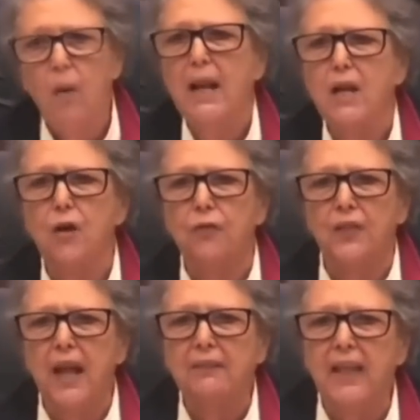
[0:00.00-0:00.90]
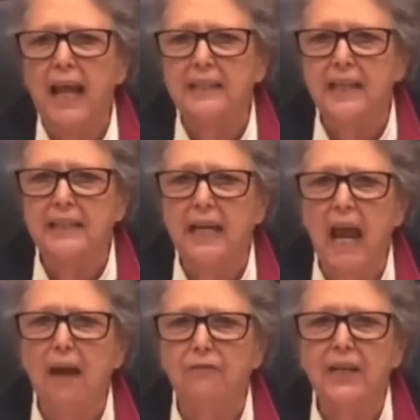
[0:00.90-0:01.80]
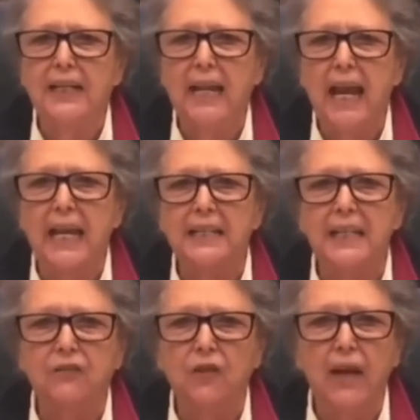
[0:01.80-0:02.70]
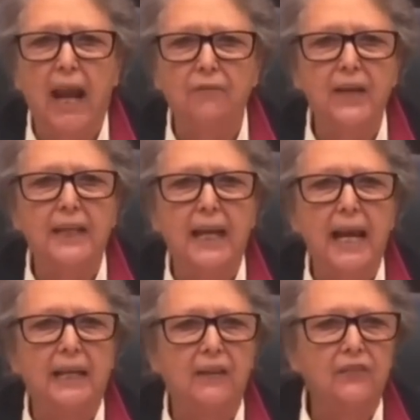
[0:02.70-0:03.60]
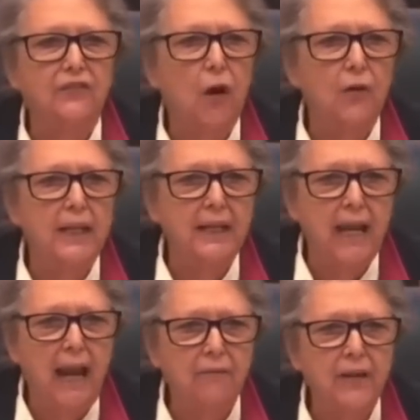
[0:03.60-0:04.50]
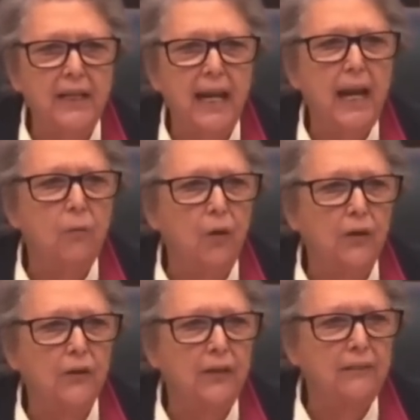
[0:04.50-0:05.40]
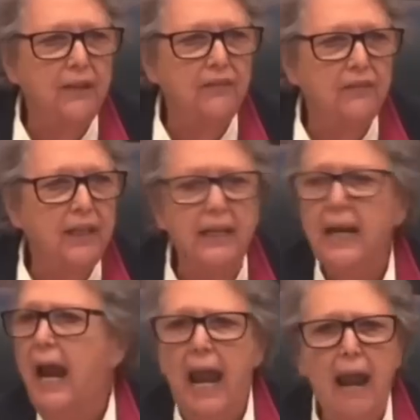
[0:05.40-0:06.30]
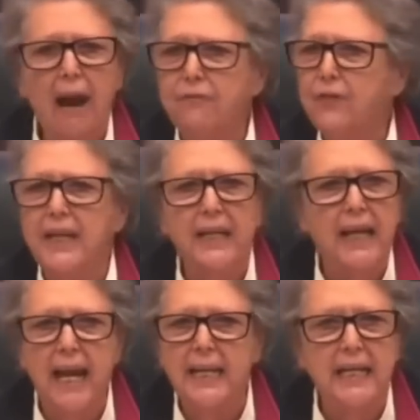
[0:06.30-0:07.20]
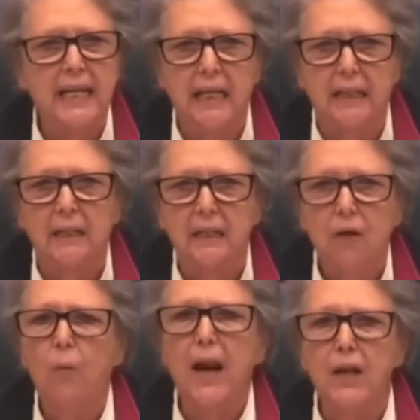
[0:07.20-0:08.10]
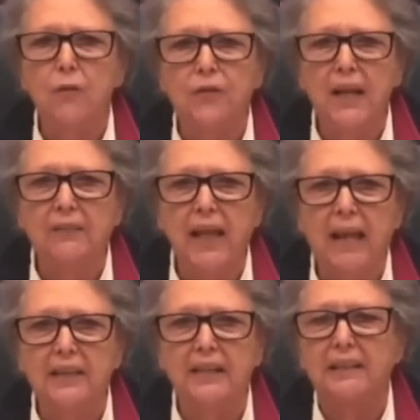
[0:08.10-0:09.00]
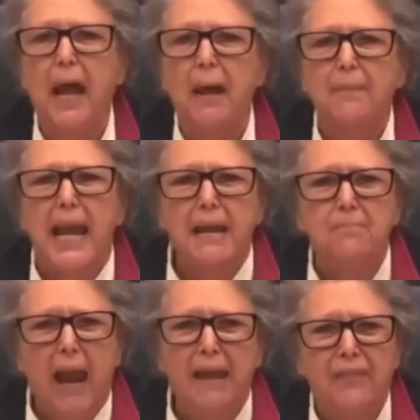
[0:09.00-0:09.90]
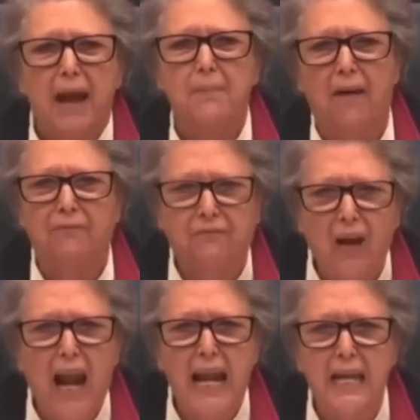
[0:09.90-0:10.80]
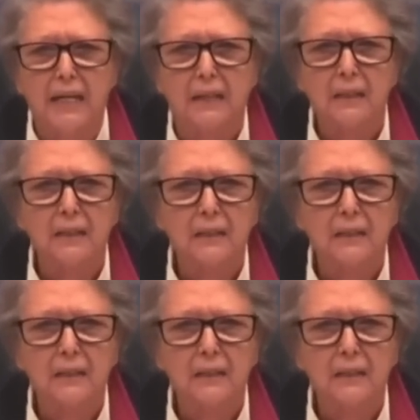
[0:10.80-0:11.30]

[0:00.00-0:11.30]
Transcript: What do you think that did to every gay teacher, every gay custodian, every gay worker in this city, every gay kid? What do you think that did to them? It made them afraid.